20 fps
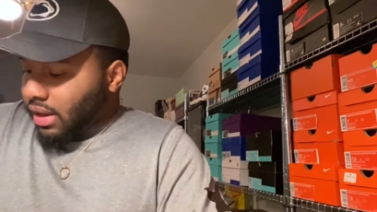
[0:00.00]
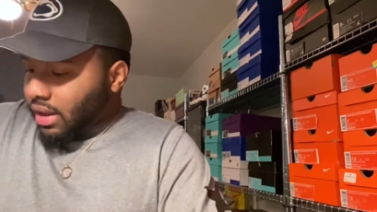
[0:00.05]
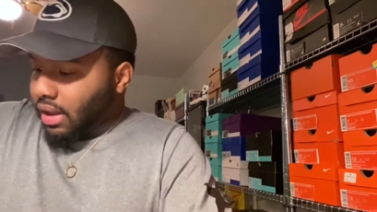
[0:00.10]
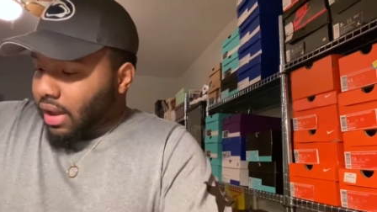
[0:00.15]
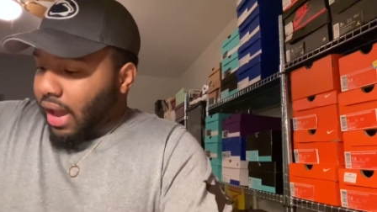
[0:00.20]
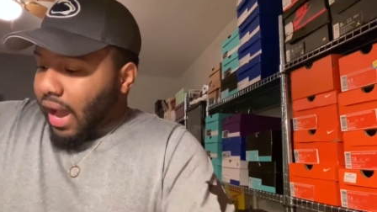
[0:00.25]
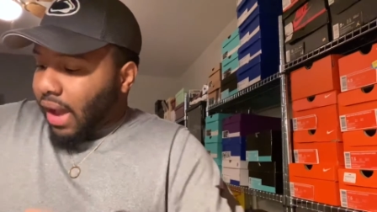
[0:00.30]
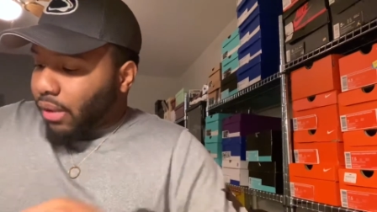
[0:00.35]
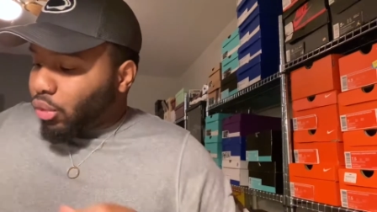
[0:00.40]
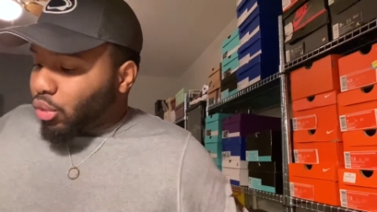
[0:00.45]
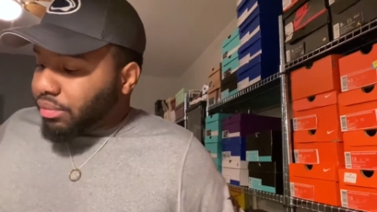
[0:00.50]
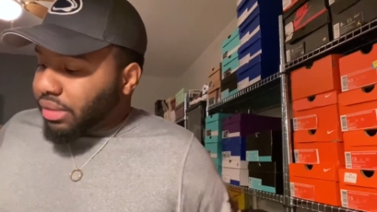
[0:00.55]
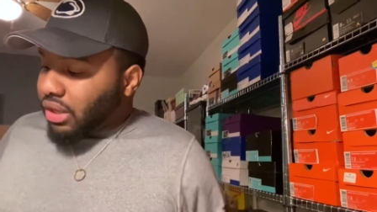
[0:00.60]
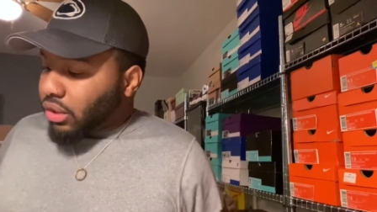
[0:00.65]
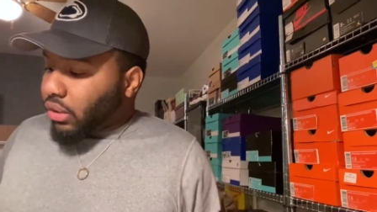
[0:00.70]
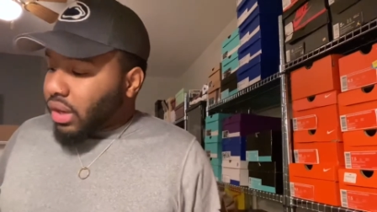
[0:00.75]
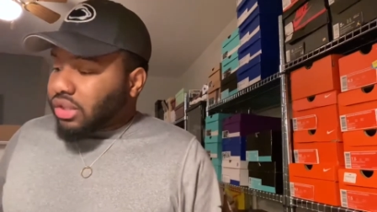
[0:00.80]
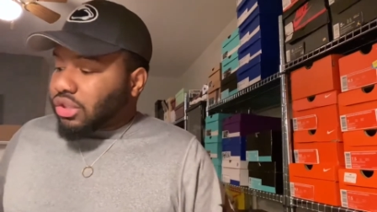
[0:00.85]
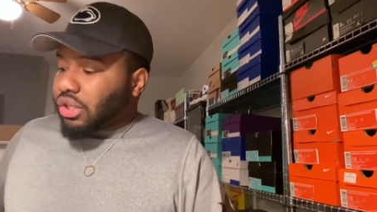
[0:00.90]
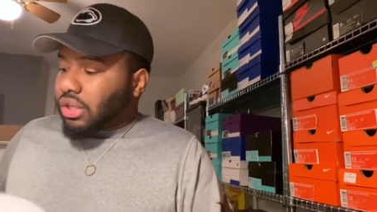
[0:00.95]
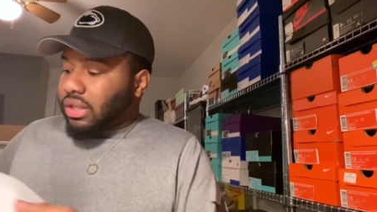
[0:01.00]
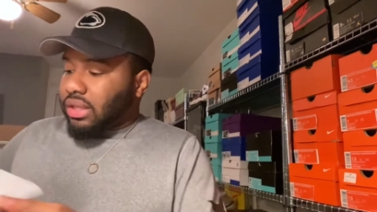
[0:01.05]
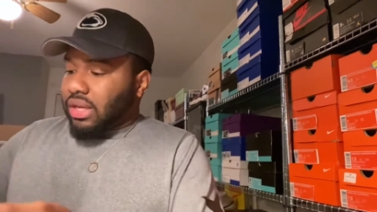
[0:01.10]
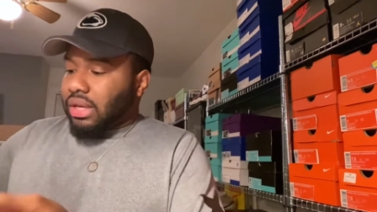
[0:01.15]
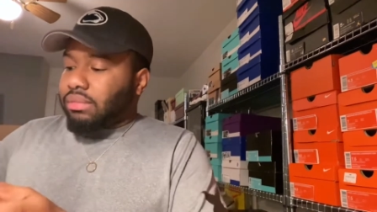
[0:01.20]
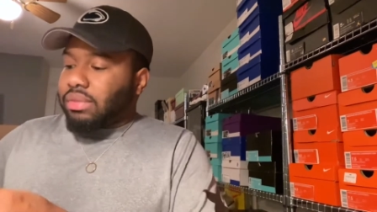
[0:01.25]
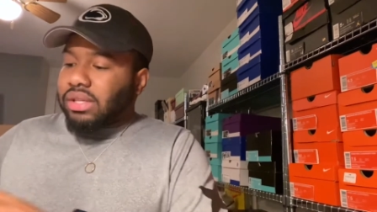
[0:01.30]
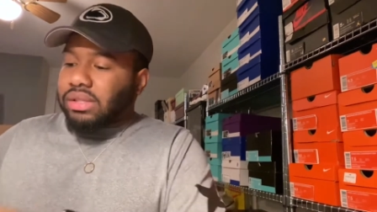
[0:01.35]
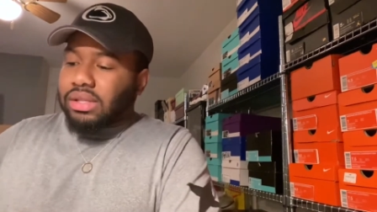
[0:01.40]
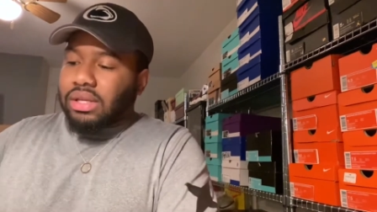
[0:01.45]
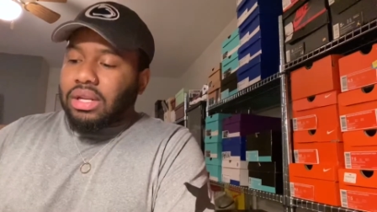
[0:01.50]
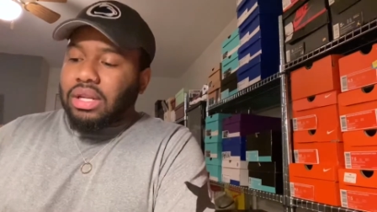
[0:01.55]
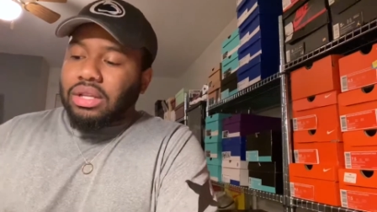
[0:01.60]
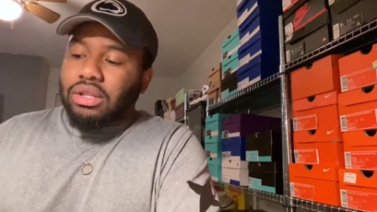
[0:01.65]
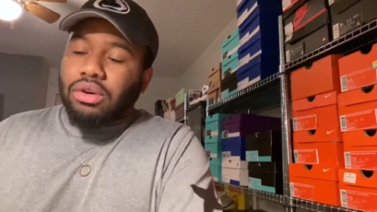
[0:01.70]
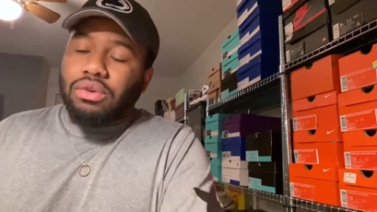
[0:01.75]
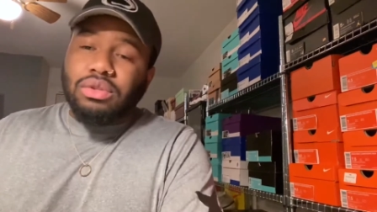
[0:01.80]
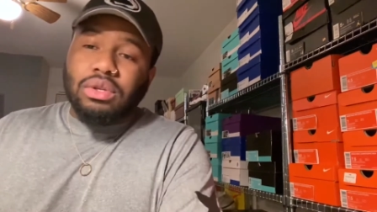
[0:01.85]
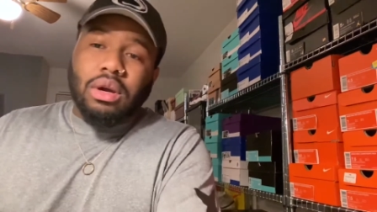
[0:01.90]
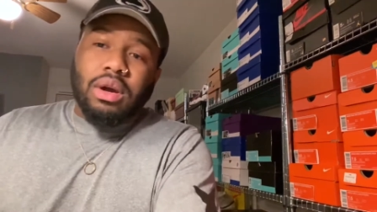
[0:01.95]
I will begrudgingly be sending
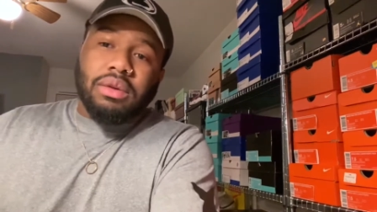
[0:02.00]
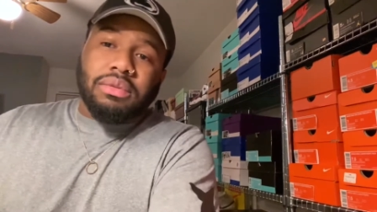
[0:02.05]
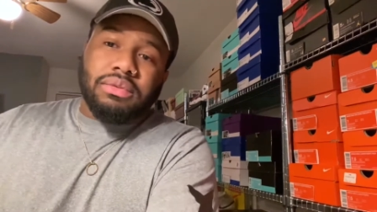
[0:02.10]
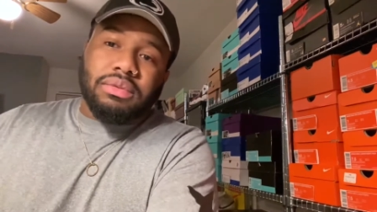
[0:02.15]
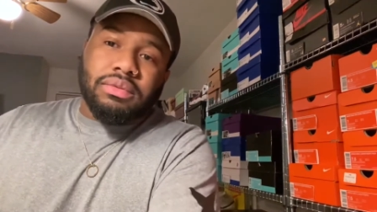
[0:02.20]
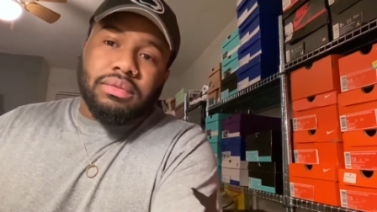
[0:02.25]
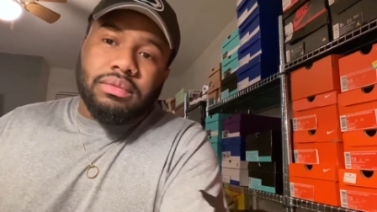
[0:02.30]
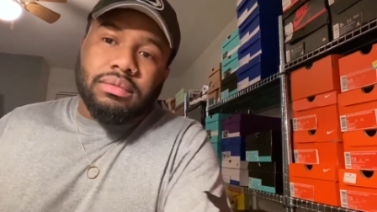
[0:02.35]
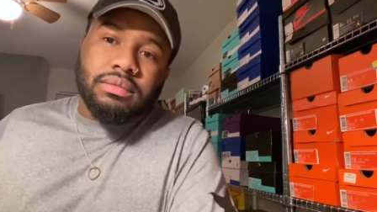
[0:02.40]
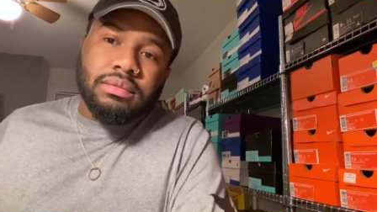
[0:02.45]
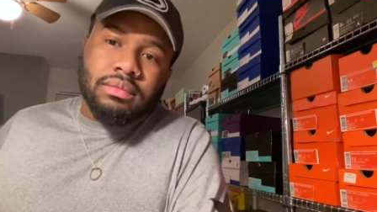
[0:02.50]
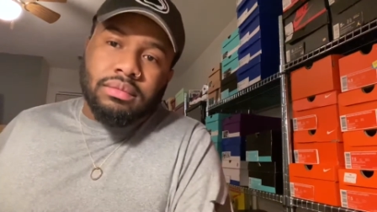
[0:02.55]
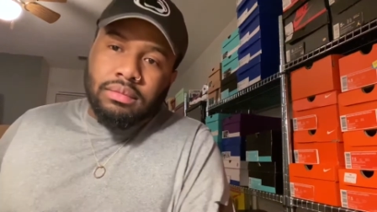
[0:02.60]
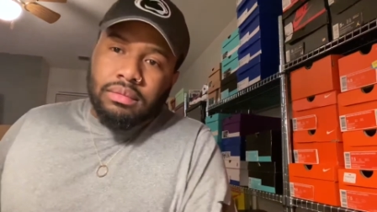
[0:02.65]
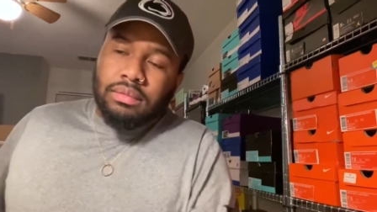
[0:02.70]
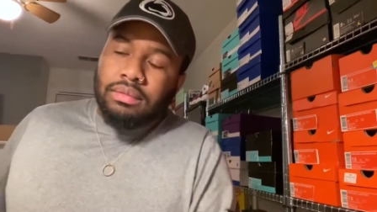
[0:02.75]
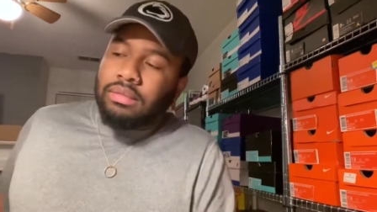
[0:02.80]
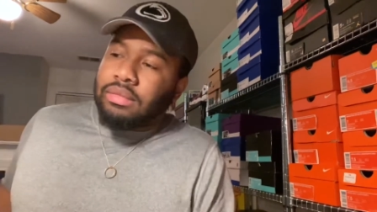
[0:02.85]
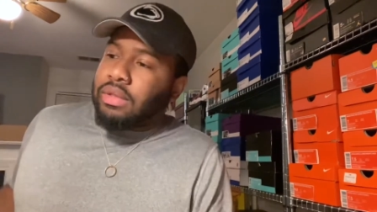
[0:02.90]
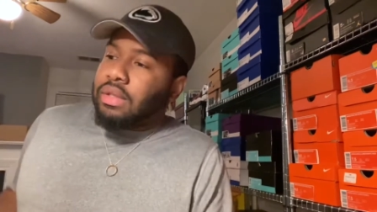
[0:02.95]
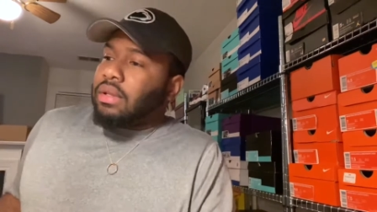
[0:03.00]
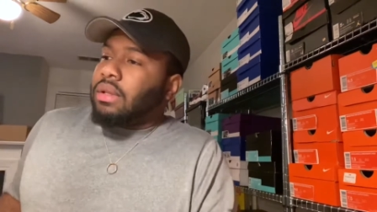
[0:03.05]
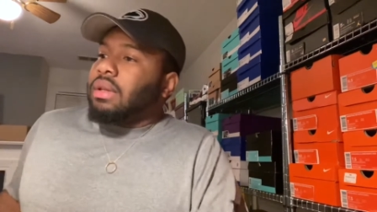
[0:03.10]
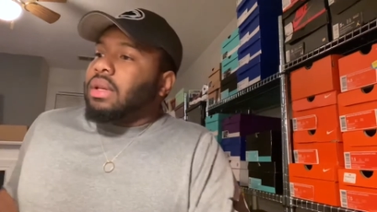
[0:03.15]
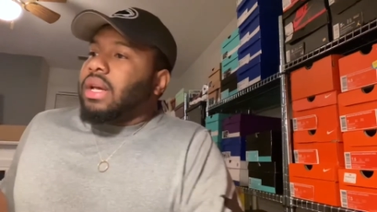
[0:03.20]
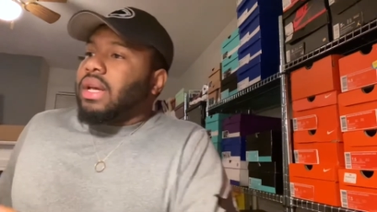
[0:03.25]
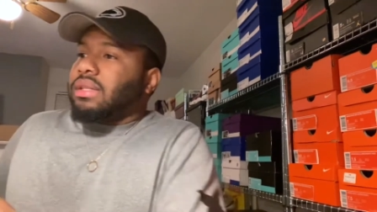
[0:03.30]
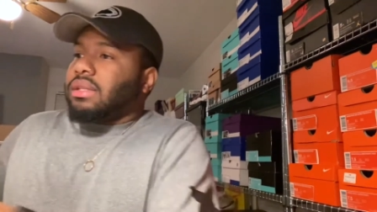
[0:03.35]
those off as a